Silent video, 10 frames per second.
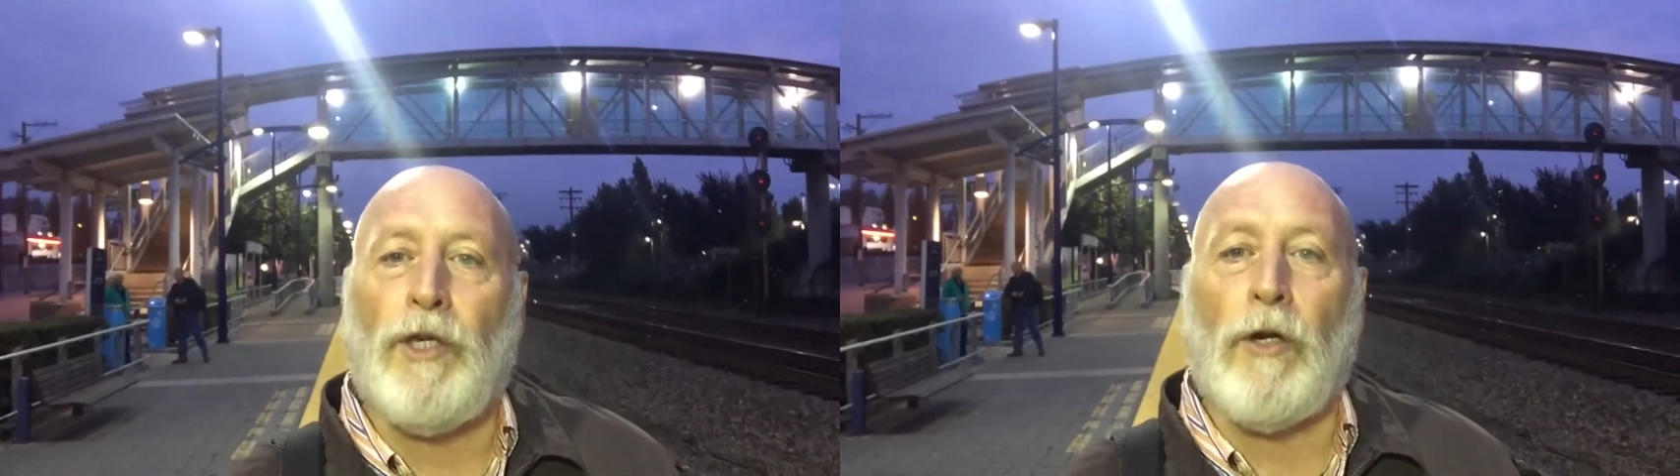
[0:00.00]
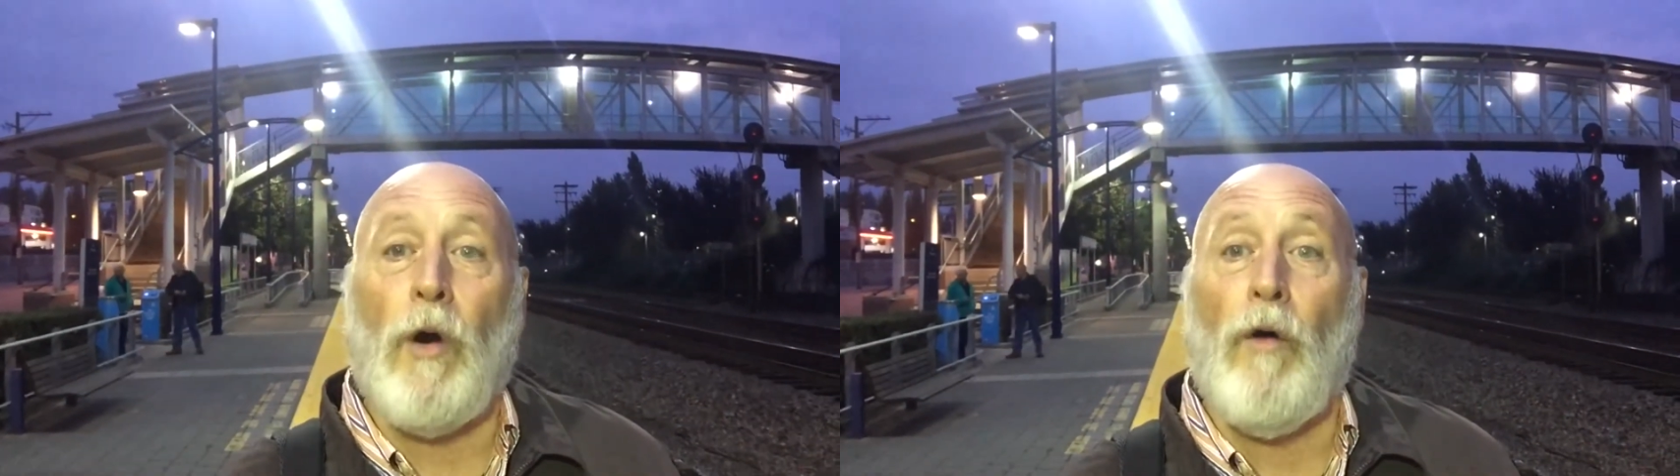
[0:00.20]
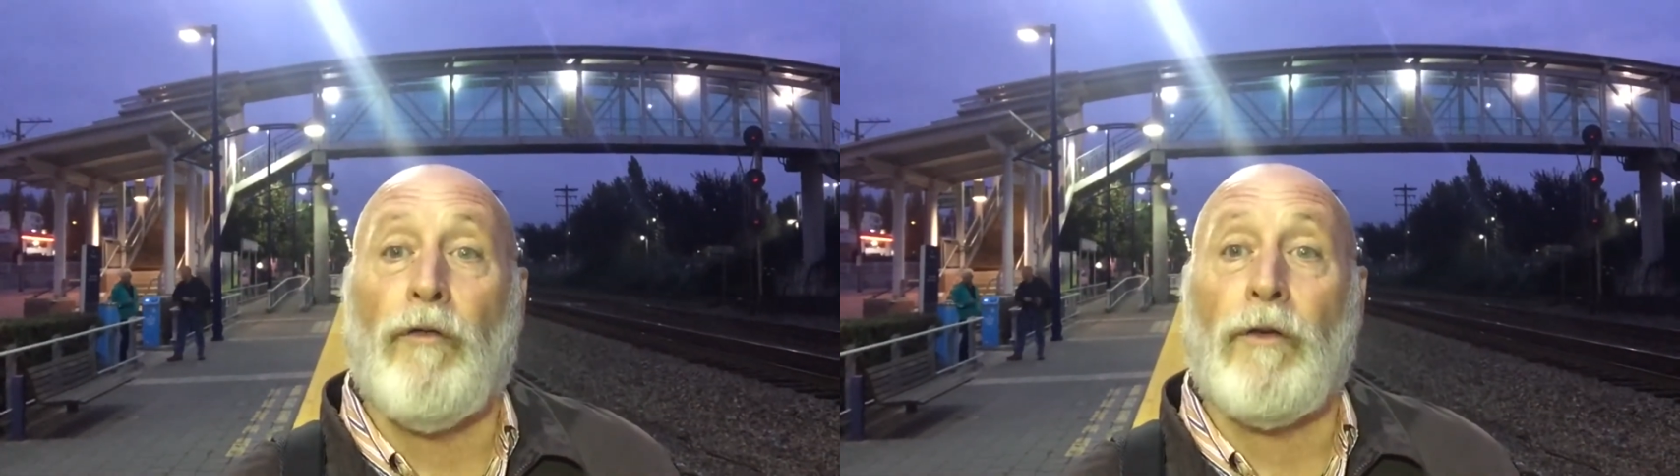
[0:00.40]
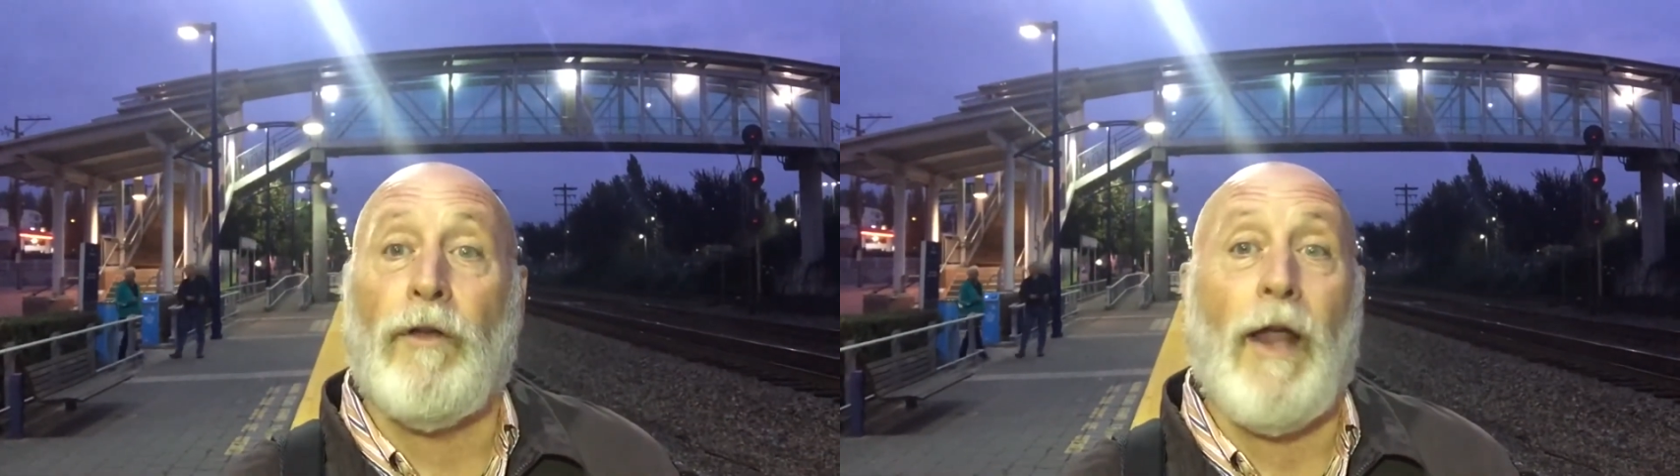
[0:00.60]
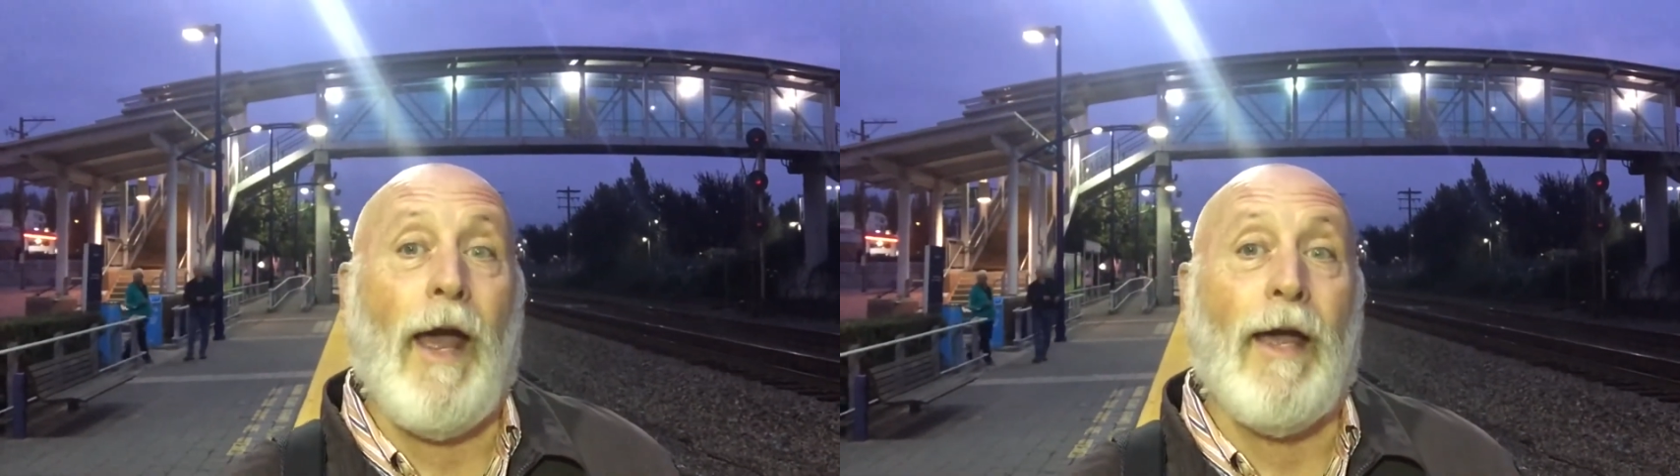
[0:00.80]
your goal for
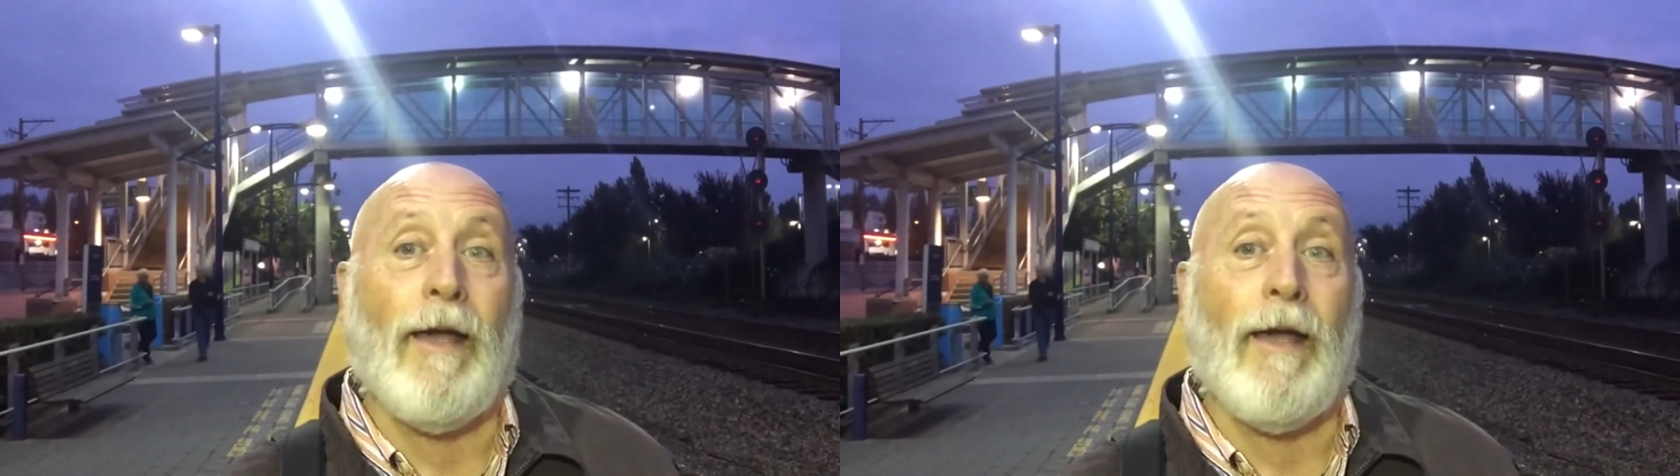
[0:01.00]
today,